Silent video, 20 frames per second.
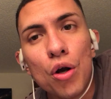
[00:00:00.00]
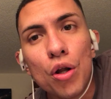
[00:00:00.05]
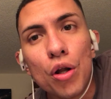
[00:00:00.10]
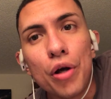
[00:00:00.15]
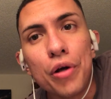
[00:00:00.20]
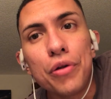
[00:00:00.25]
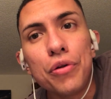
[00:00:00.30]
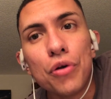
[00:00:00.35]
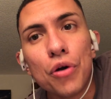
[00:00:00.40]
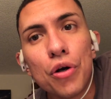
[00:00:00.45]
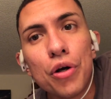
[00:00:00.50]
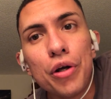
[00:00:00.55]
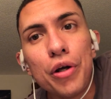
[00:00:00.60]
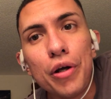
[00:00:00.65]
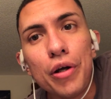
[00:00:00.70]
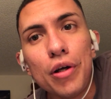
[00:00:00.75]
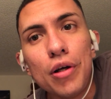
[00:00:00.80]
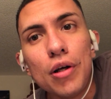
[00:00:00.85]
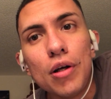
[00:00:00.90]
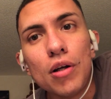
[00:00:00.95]
like
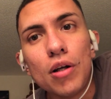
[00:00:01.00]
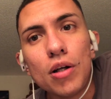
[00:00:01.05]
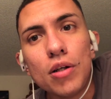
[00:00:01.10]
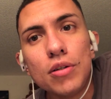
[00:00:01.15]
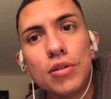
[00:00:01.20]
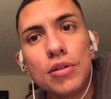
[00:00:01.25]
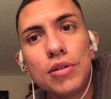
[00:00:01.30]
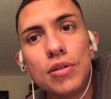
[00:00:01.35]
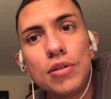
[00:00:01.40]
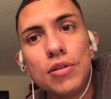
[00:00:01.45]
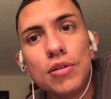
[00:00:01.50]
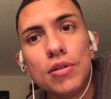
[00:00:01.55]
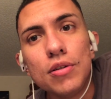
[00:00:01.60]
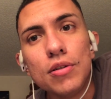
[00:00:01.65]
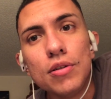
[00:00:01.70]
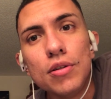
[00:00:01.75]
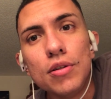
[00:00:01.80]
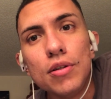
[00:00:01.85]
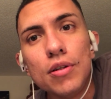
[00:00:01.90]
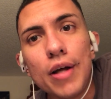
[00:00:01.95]
dirty uh,
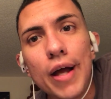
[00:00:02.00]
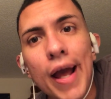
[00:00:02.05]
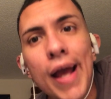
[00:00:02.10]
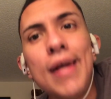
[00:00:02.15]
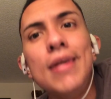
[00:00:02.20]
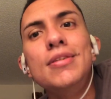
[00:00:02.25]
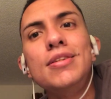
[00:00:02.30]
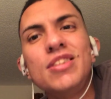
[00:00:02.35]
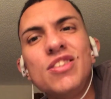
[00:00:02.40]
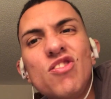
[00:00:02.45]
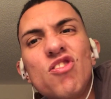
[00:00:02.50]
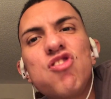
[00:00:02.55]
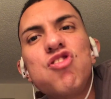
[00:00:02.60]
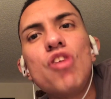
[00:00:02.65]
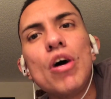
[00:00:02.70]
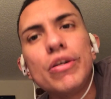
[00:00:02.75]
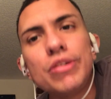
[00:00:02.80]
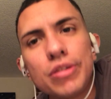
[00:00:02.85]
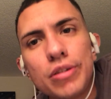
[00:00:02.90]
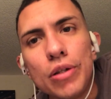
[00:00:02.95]
AIDS
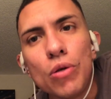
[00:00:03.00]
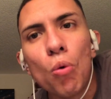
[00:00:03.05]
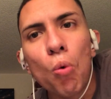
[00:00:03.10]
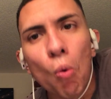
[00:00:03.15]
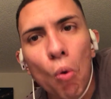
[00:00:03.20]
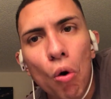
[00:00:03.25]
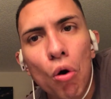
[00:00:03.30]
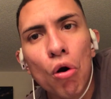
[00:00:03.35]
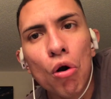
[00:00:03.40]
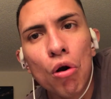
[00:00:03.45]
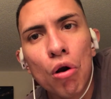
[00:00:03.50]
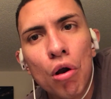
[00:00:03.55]
infested whore